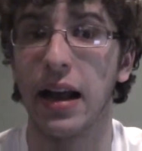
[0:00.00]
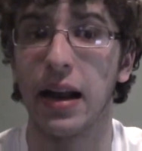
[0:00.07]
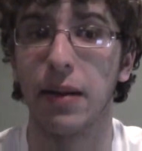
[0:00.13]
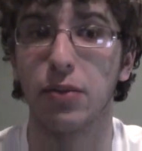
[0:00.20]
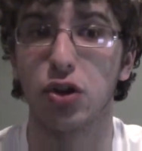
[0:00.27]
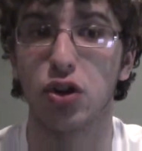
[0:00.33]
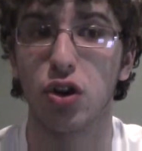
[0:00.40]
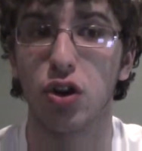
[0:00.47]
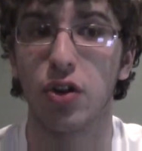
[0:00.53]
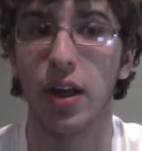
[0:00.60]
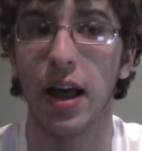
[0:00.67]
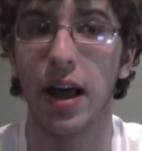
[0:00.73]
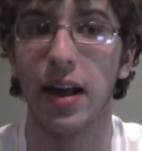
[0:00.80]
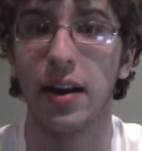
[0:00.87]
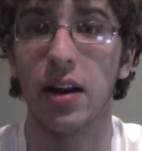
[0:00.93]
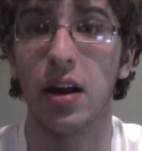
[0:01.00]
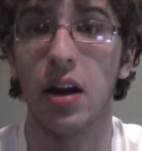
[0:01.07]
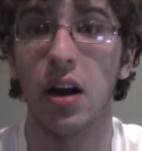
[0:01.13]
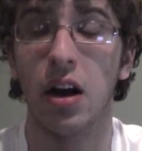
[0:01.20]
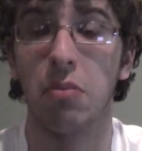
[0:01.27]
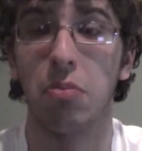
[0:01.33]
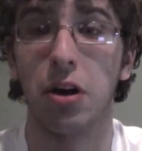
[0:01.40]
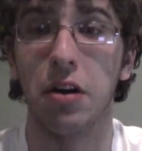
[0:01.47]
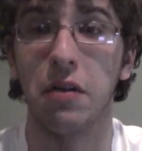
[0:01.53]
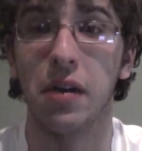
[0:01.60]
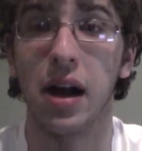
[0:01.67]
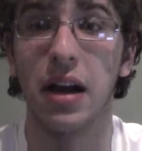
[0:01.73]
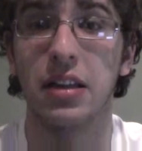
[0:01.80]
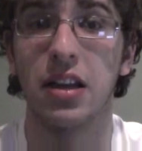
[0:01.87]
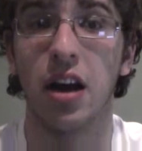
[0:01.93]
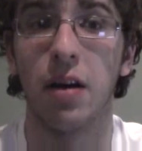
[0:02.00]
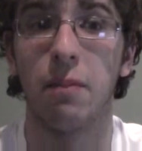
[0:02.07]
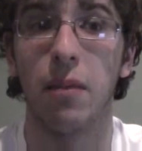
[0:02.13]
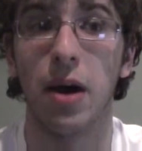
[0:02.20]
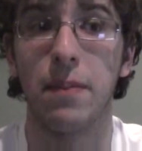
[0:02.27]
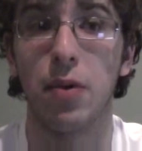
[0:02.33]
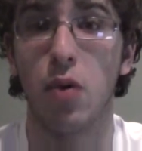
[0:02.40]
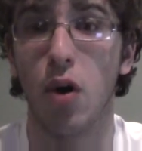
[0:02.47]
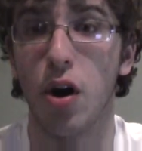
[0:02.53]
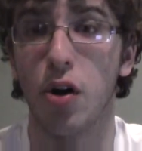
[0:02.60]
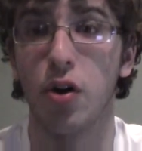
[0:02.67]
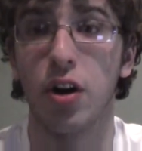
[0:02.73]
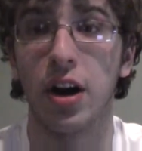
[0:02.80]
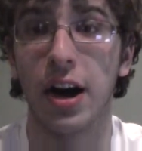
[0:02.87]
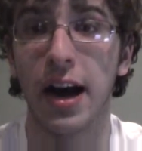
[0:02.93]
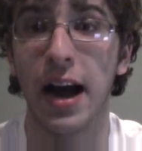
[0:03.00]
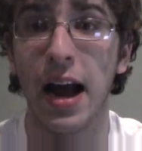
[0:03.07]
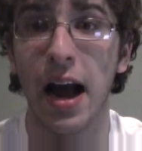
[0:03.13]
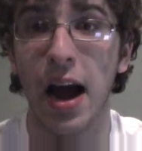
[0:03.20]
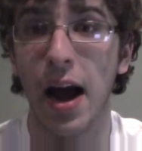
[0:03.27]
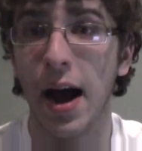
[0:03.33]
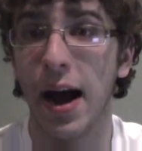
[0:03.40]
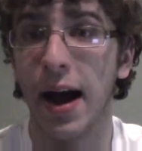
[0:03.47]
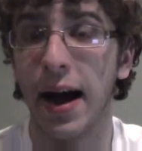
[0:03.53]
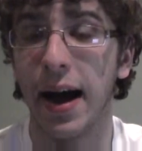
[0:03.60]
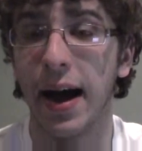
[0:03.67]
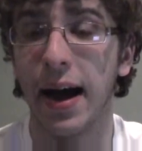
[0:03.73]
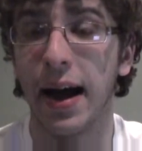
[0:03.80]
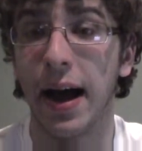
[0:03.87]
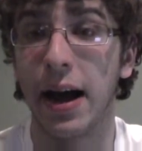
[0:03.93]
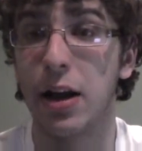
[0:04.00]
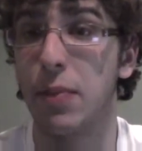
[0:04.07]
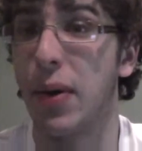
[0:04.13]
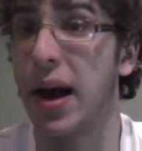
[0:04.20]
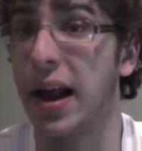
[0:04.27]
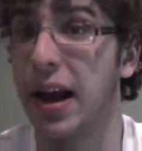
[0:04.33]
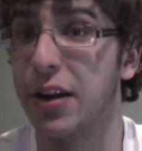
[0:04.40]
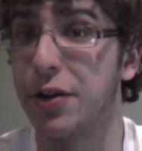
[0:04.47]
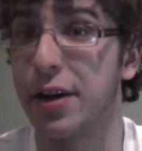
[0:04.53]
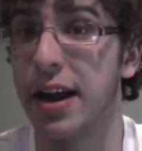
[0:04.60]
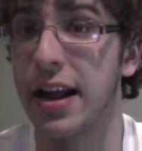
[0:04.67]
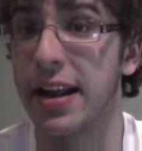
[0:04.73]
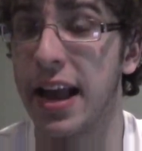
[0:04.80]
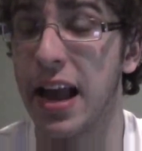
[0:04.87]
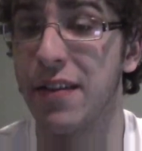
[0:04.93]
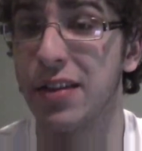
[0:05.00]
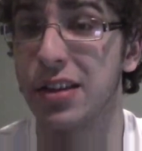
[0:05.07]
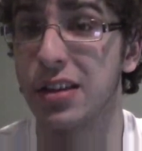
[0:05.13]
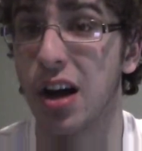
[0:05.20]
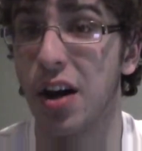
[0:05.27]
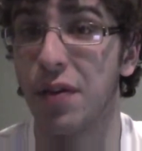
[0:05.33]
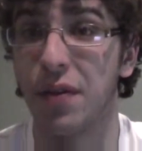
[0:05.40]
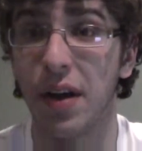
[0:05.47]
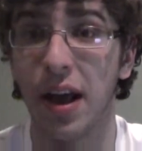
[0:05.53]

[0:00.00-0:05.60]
and i'm sure that plenty of you guys ha- might be wondering uh, are you planning on doing any gaming stuff?